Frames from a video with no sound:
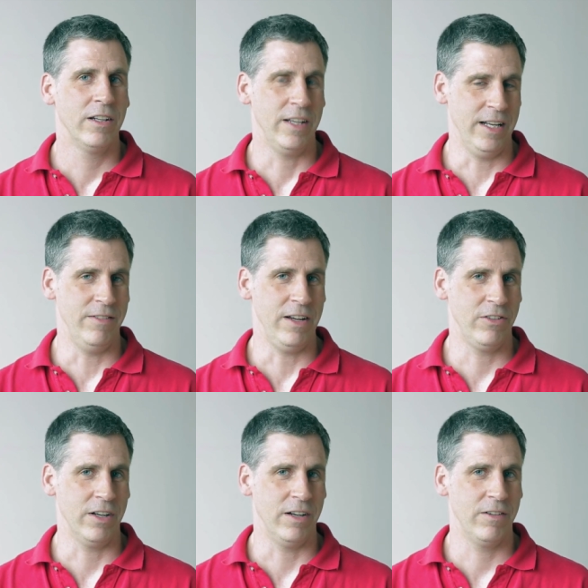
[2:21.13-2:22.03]
to
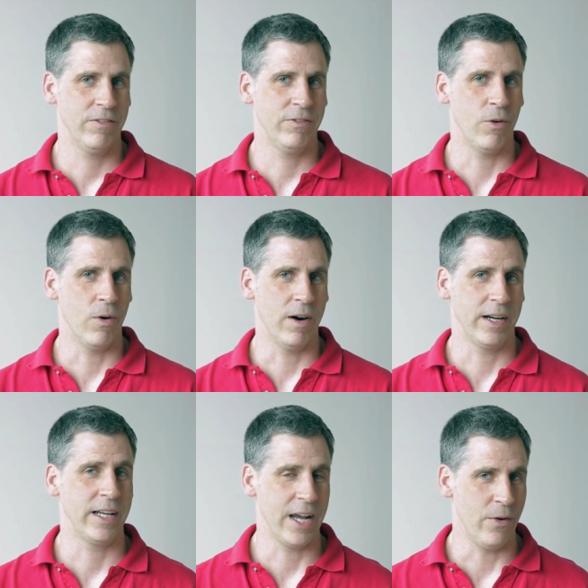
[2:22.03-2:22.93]
innovation
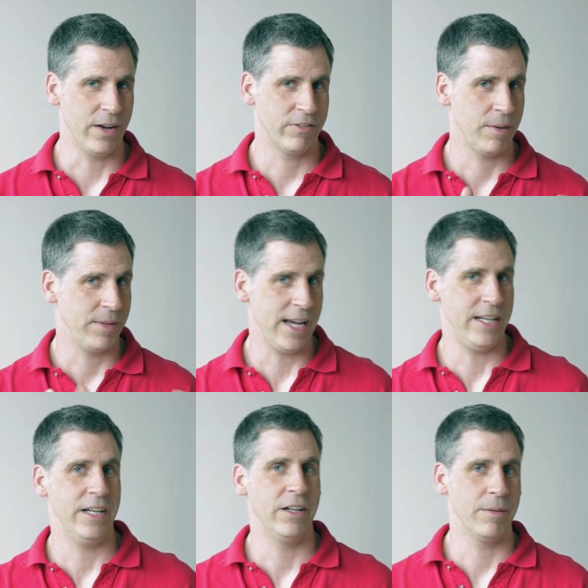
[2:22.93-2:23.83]
for going from the
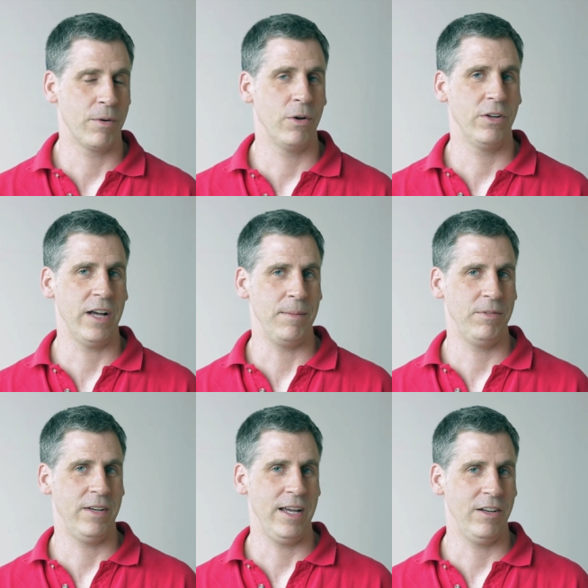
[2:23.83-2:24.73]
idea to the
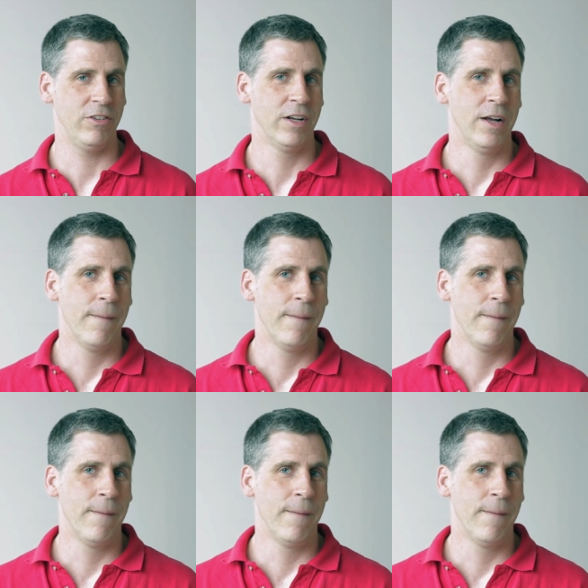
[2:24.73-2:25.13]
prototype stage.